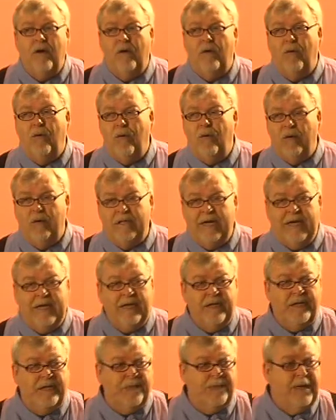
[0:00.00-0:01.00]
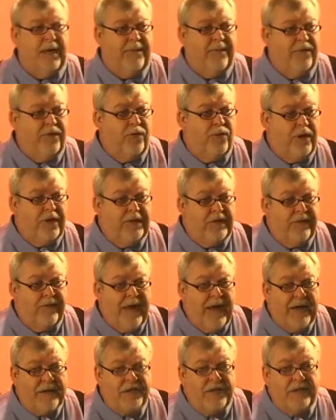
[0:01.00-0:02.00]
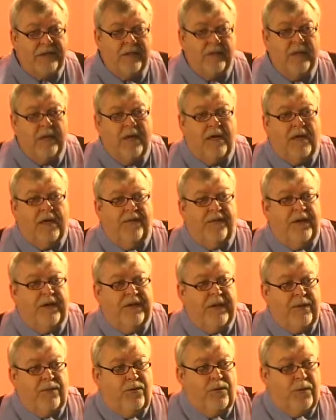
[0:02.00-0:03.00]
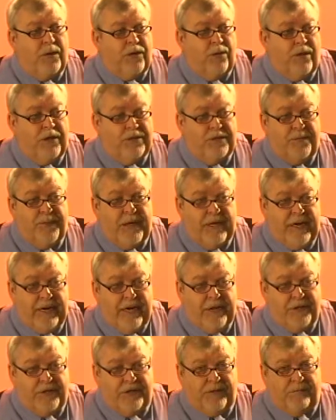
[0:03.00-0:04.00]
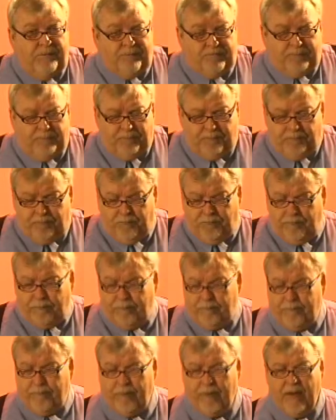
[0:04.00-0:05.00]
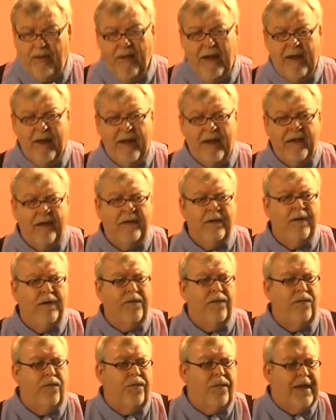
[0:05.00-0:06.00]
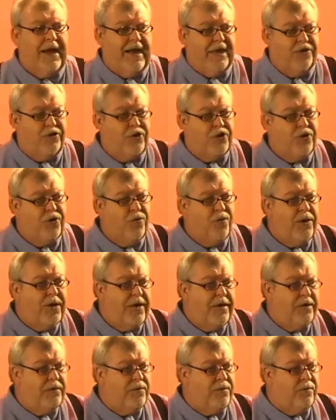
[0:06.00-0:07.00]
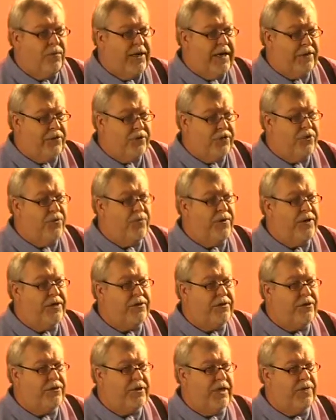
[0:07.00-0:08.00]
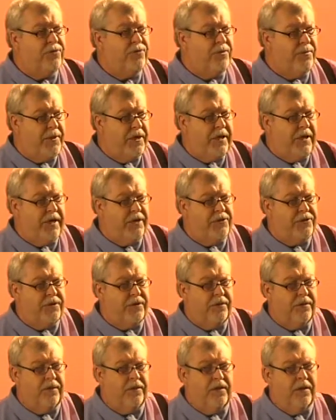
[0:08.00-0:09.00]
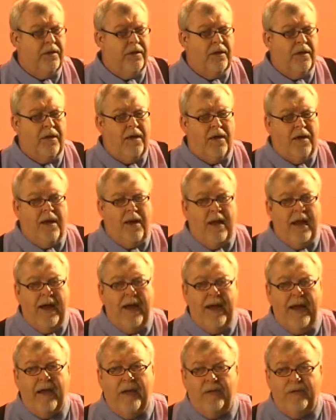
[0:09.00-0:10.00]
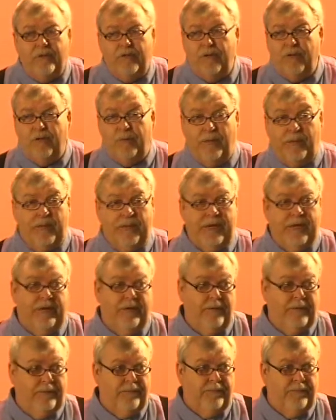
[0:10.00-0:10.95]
or taking some type of corrective action, then they would request mediation. And they had 2 weeks, we had 2 weeks to schedule the mediation and to complete it.